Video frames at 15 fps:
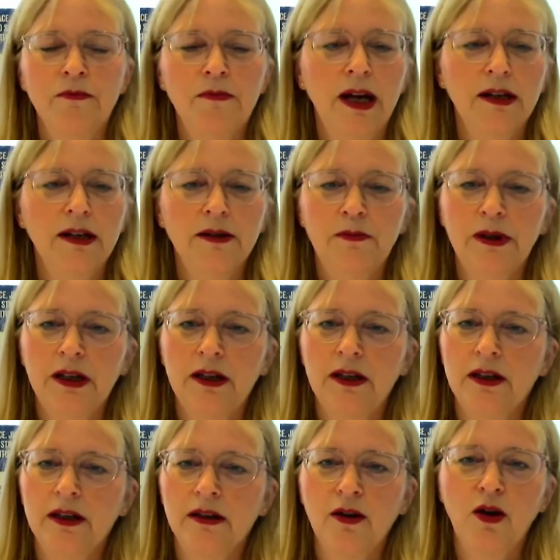May it
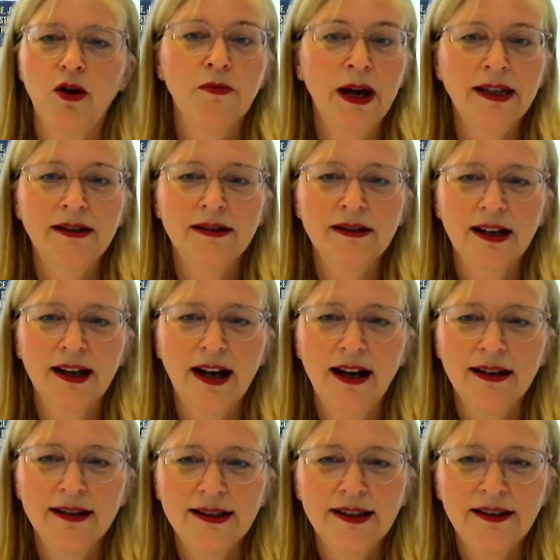be augmented
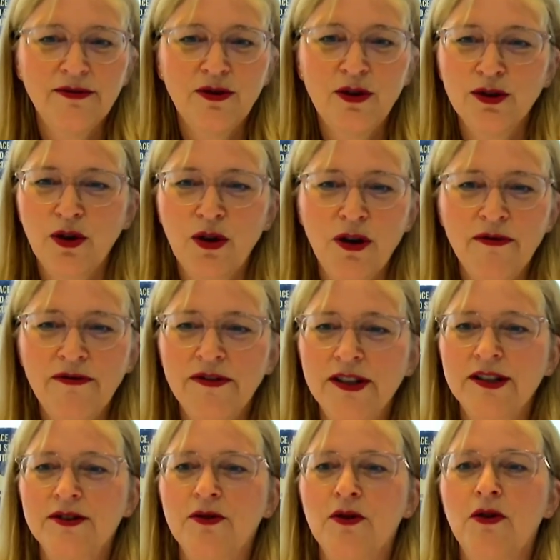reality for your
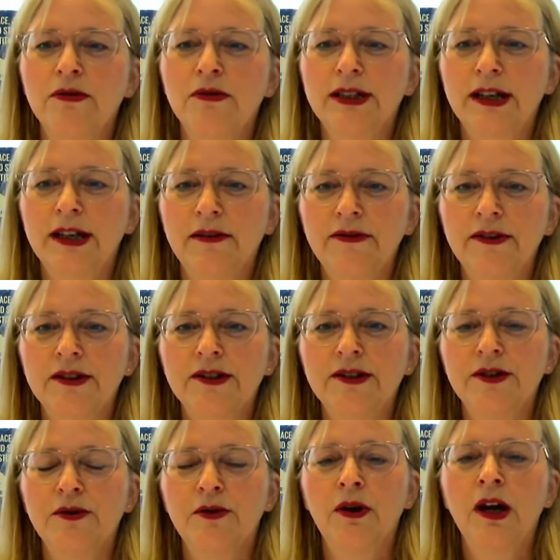office or whatever.
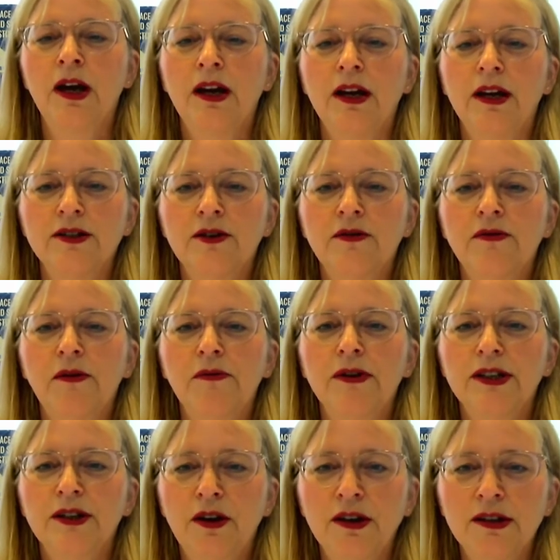So we
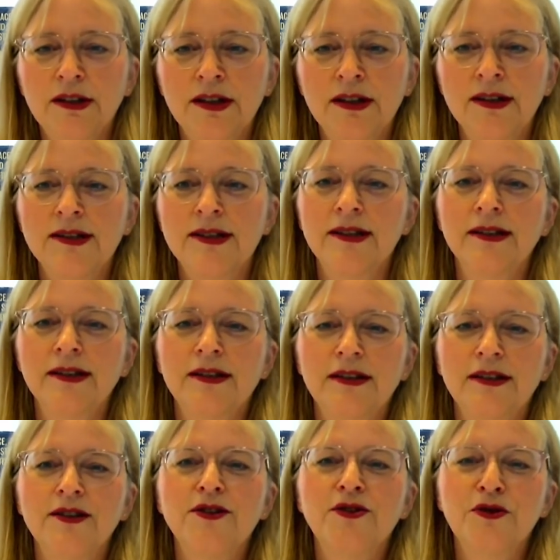will not sit
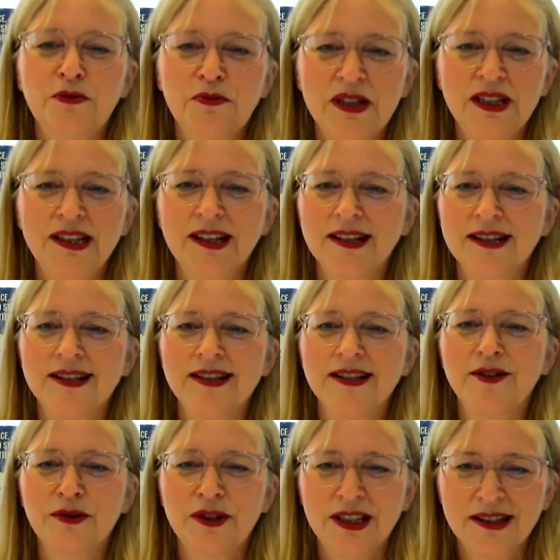in Zoom meetings
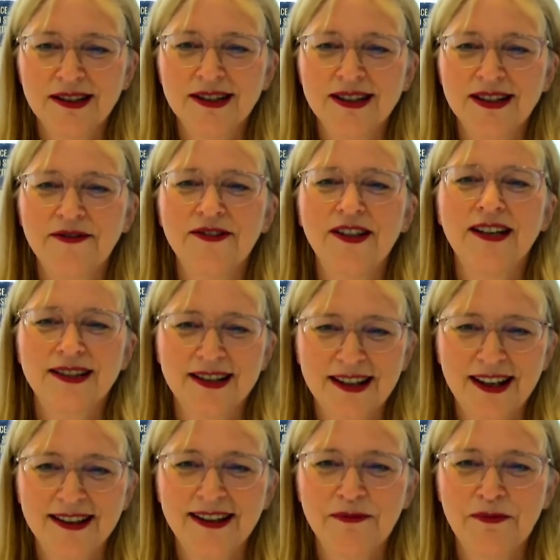in 2 years if there's
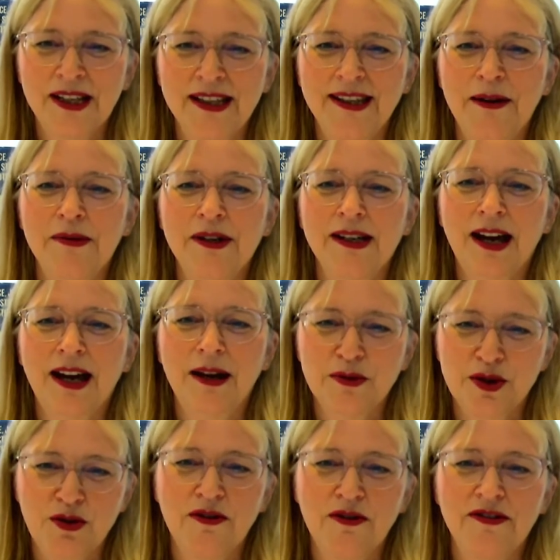another pandemic. I'm
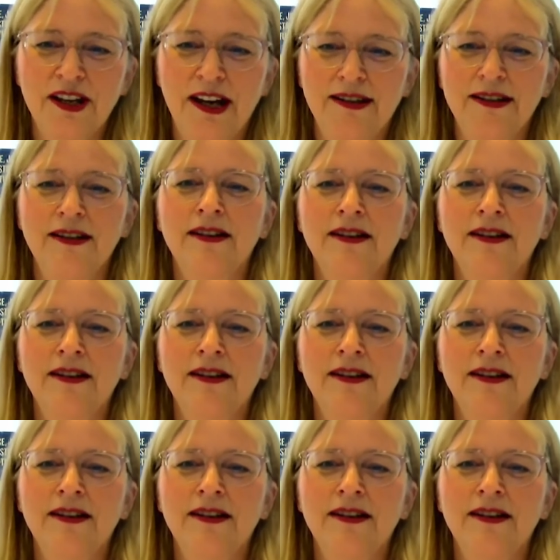sure of that.